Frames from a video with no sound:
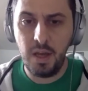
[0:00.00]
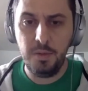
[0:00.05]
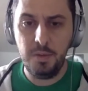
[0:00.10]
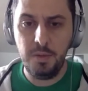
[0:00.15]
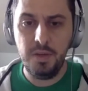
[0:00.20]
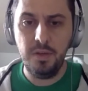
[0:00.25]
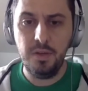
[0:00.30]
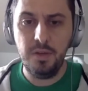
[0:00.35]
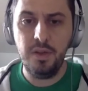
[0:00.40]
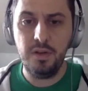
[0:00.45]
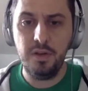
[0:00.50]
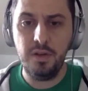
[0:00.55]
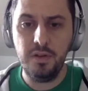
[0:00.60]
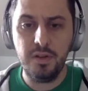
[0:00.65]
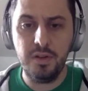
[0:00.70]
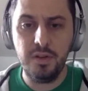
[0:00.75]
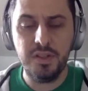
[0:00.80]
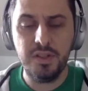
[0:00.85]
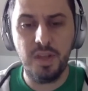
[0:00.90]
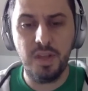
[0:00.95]
I mean,
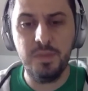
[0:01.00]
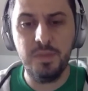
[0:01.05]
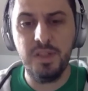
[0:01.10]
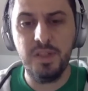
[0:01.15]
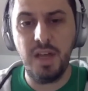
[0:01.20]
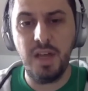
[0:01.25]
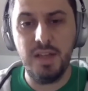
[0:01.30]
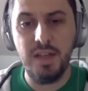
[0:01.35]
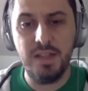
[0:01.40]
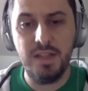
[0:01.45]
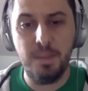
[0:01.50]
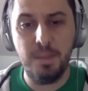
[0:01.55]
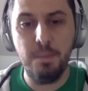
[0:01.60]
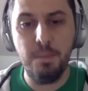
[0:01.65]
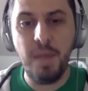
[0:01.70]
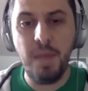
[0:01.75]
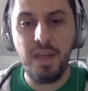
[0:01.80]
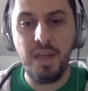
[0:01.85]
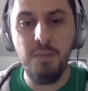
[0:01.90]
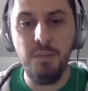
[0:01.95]
they're subsidized at
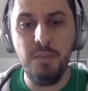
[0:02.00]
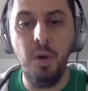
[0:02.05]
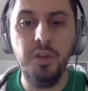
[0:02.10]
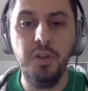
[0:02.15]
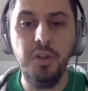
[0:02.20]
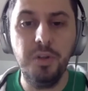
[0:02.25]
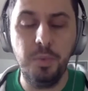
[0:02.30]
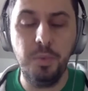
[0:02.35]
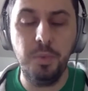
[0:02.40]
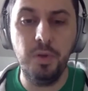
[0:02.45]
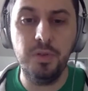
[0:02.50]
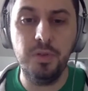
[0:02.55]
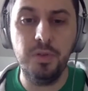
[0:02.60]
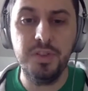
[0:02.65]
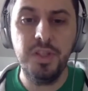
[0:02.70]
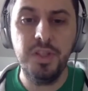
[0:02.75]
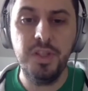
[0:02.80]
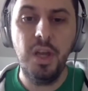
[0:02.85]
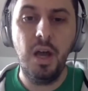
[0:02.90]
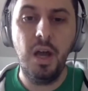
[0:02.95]
many
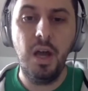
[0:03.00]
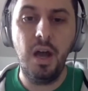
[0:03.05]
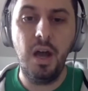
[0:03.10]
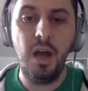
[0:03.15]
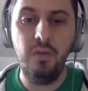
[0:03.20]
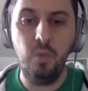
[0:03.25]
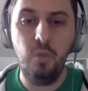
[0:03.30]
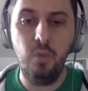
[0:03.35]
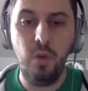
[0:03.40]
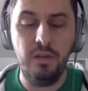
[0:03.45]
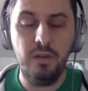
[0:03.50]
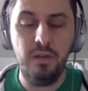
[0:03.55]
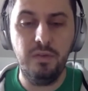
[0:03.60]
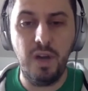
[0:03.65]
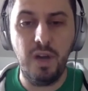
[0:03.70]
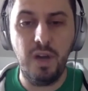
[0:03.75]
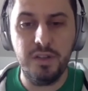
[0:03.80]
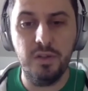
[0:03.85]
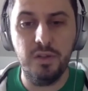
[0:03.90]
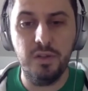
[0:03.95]
multiples of what
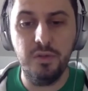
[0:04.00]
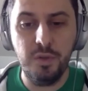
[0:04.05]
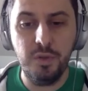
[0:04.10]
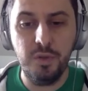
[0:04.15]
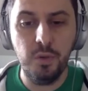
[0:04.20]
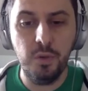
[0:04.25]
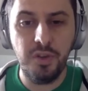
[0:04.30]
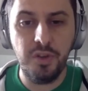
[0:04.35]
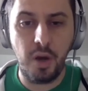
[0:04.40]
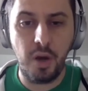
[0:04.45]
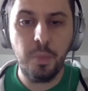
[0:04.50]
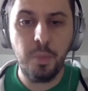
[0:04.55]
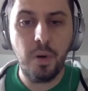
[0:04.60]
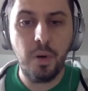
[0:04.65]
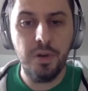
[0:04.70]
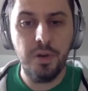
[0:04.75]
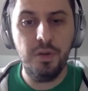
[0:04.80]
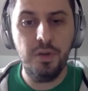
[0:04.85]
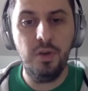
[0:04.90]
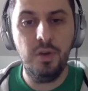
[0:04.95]
fossil fuels are
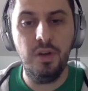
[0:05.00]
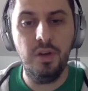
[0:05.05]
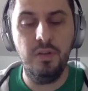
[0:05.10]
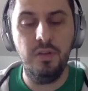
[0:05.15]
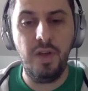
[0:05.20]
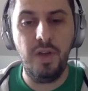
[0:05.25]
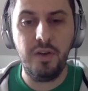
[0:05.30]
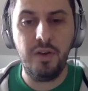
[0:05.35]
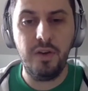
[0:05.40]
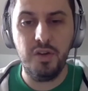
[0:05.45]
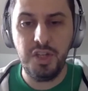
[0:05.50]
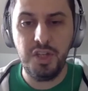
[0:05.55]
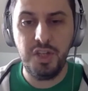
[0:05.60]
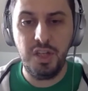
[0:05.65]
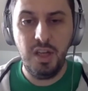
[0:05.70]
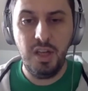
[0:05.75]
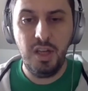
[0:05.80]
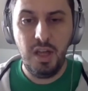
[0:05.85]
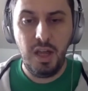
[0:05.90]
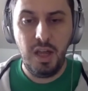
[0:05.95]
per unit of
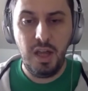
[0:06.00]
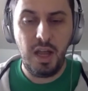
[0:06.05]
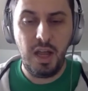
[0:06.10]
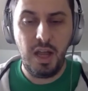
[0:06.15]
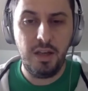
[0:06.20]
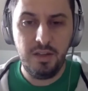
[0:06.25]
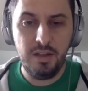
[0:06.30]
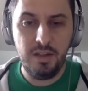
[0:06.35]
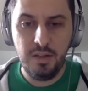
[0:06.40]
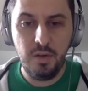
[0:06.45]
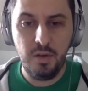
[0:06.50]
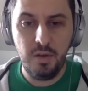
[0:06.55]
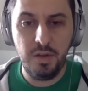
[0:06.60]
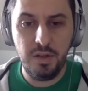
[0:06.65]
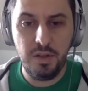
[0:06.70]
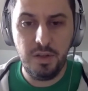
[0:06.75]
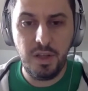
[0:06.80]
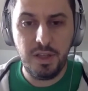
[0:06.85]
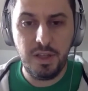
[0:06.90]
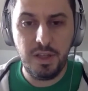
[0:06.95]
energy. And, you
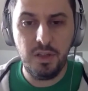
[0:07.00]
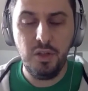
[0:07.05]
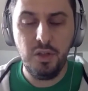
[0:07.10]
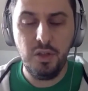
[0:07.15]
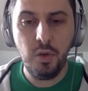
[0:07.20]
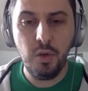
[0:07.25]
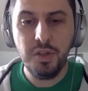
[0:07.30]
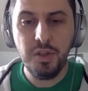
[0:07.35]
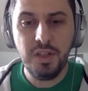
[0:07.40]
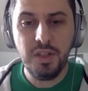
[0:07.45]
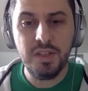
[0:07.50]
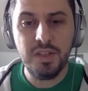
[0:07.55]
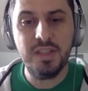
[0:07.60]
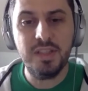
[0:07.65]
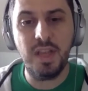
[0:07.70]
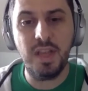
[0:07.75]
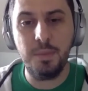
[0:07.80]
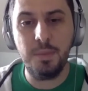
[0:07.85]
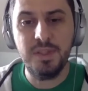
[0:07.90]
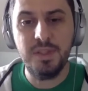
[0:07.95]
don't need to
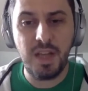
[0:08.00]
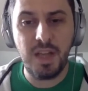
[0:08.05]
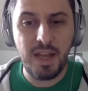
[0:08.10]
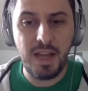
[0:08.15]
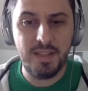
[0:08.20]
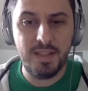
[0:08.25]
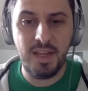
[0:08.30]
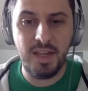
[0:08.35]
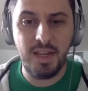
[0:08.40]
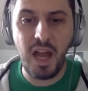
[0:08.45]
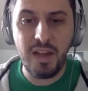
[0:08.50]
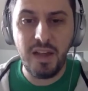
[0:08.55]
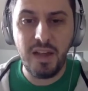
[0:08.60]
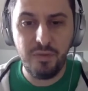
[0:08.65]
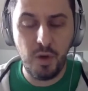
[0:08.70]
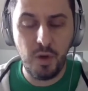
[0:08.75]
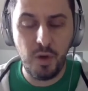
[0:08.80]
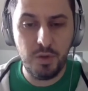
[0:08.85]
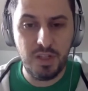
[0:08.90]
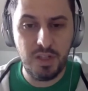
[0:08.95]
subsidize an
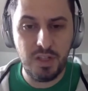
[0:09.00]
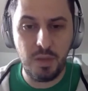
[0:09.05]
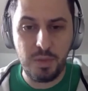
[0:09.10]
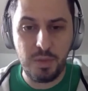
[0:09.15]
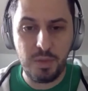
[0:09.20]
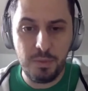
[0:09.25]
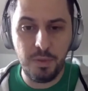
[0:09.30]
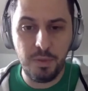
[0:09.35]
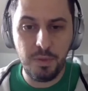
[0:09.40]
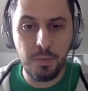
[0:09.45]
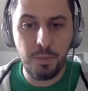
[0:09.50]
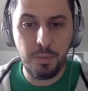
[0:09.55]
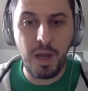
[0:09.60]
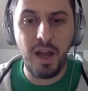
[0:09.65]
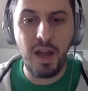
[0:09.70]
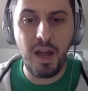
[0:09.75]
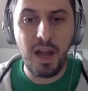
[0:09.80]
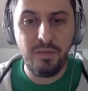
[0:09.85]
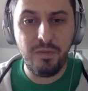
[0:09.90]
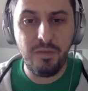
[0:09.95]
iPhone to get people to
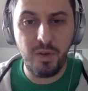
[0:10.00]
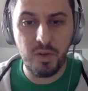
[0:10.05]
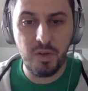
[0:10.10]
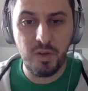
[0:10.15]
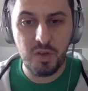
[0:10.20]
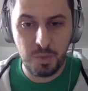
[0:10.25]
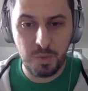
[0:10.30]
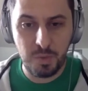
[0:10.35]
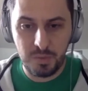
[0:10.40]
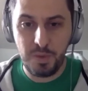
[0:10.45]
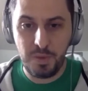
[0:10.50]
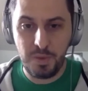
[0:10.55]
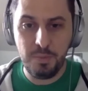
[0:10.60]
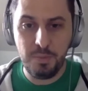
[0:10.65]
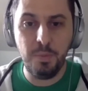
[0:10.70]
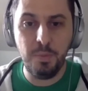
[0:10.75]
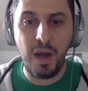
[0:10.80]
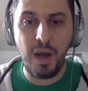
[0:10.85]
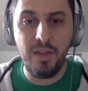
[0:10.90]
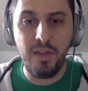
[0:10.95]
buy iPhones, because
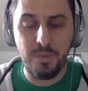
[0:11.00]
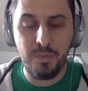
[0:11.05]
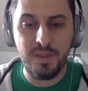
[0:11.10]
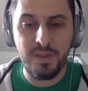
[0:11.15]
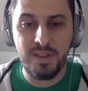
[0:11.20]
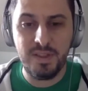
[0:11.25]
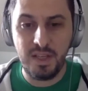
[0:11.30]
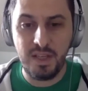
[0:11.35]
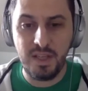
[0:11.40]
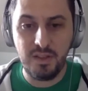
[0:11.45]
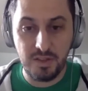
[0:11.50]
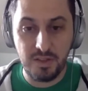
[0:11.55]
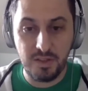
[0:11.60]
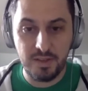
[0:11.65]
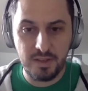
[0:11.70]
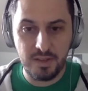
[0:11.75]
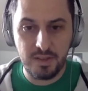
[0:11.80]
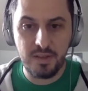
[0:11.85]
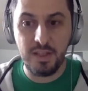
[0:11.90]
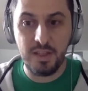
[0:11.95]
people buy them because they
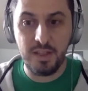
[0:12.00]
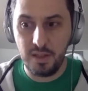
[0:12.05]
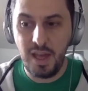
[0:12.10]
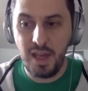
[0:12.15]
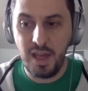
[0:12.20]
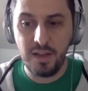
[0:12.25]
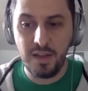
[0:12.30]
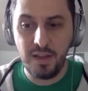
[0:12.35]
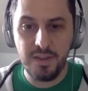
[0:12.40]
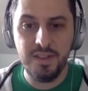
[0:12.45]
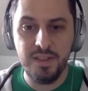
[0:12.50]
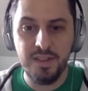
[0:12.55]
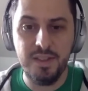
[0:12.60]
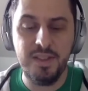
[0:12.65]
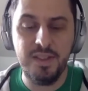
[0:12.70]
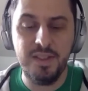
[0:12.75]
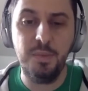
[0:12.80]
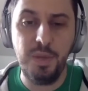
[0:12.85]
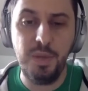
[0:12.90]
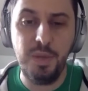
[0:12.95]
think, yeah, this
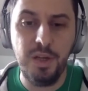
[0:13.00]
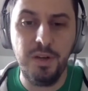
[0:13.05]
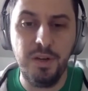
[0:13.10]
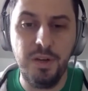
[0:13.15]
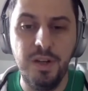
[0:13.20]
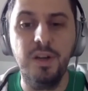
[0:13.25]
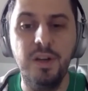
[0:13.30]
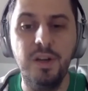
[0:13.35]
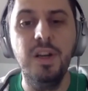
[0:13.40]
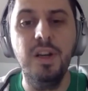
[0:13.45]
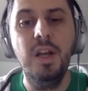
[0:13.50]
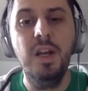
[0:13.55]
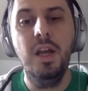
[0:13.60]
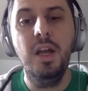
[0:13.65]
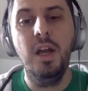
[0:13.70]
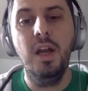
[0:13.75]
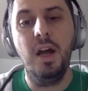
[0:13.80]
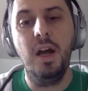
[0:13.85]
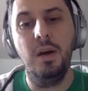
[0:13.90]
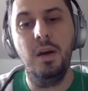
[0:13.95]
is superior.
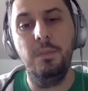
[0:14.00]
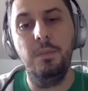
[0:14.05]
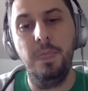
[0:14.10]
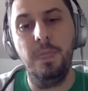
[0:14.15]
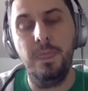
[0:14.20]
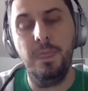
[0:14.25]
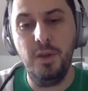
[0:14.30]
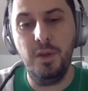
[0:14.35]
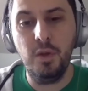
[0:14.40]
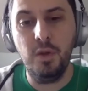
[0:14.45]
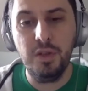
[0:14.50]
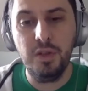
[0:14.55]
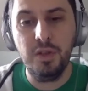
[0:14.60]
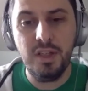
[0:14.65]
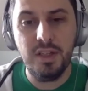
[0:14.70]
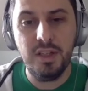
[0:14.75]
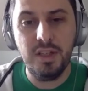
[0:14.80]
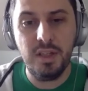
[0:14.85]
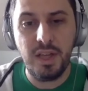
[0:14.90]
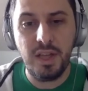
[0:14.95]
You don't
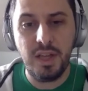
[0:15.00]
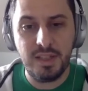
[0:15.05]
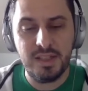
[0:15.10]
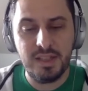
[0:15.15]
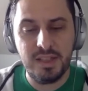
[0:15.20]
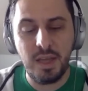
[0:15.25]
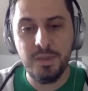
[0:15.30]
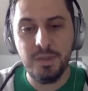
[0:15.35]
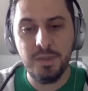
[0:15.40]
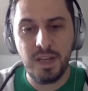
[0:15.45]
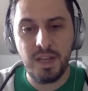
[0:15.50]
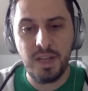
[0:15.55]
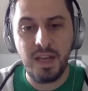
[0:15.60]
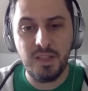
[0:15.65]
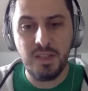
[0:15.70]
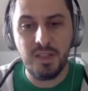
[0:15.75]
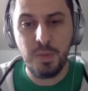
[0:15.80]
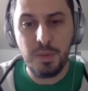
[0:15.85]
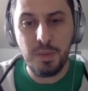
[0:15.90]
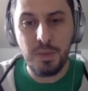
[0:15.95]
need to
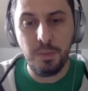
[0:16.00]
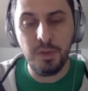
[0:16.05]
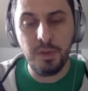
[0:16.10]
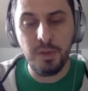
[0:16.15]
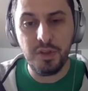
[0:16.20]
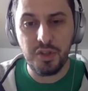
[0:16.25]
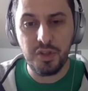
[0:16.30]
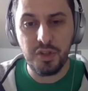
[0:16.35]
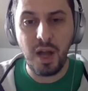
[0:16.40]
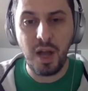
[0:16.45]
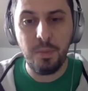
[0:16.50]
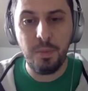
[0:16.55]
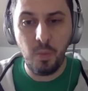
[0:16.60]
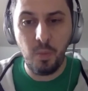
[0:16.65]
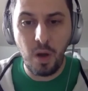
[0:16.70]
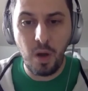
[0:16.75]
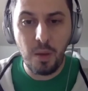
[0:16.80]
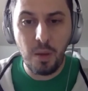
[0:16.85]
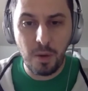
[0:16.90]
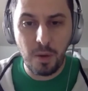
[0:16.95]
subsidize people to shop at
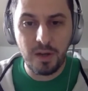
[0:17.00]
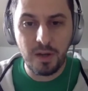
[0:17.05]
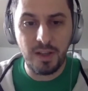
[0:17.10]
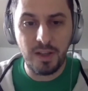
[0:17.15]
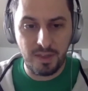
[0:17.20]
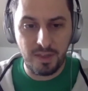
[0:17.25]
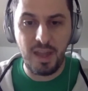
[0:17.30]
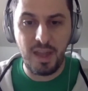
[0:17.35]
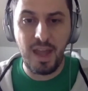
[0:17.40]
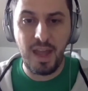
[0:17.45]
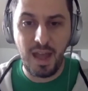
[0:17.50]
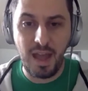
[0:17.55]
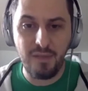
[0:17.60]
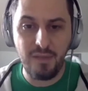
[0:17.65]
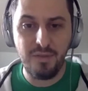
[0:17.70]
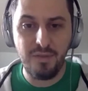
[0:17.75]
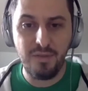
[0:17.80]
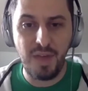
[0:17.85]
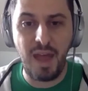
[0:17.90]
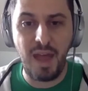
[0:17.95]
Walmart. Like, they
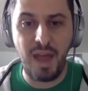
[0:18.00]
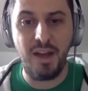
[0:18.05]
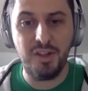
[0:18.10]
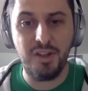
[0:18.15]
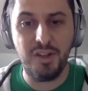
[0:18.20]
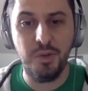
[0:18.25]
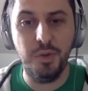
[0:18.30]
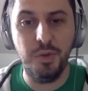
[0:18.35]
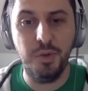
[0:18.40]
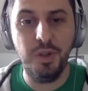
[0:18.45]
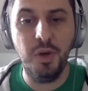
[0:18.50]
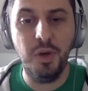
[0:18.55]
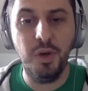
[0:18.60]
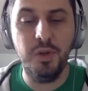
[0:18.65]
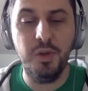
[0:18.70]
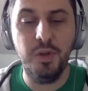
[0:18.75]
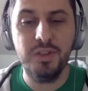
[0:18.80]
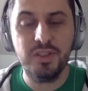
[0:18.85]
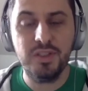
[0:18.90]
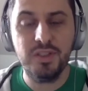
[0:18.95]
have the actual
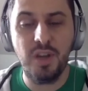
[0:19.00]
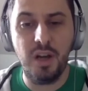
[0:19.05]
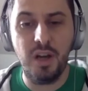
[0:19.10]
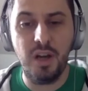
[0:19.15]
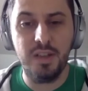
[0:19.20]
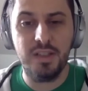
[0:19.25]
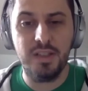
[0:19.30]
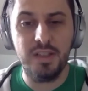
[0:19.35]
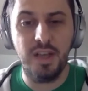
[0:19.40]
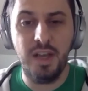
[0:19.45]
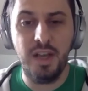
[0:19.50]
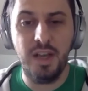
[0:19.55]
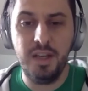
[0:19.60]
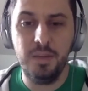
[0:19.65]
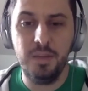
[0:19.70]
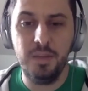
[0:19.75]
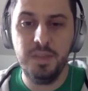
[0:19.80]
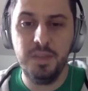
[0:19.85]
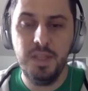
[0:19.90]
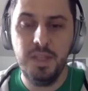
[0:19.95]
lowest cost
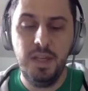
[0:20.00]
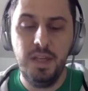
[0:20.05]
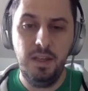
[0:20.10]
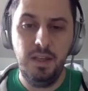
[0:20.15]
items.